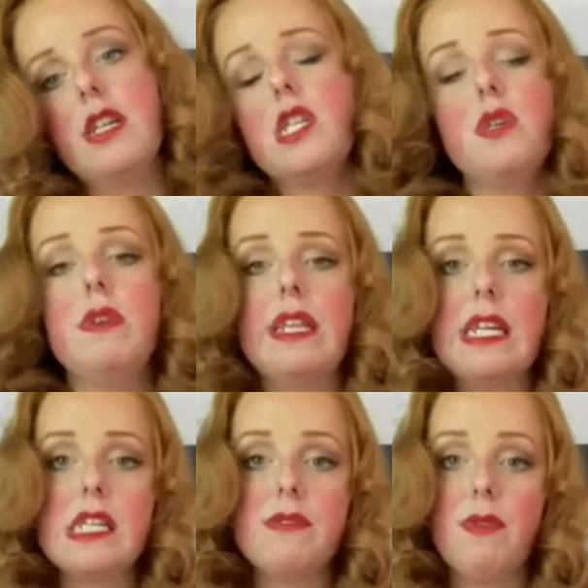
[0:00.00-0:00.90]
to
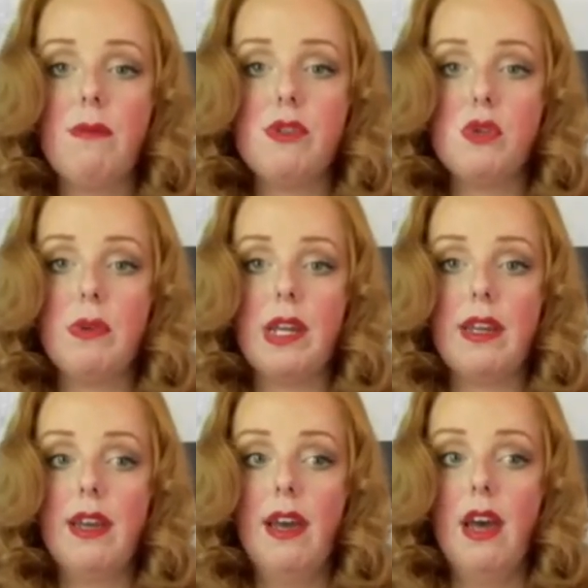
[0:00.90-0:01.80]
these from
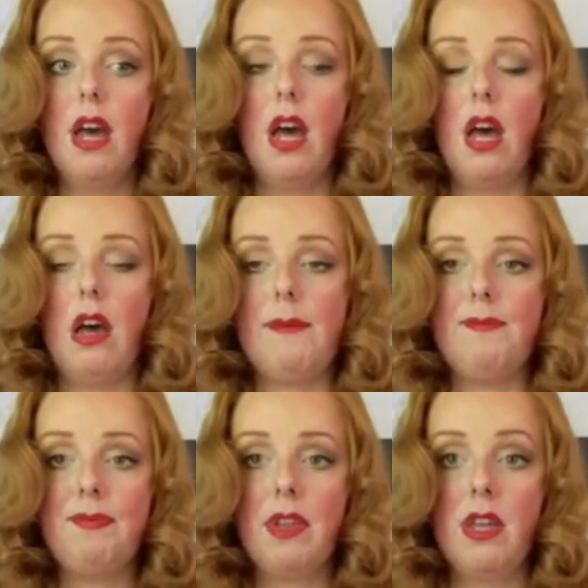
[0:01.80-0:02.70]
doing um,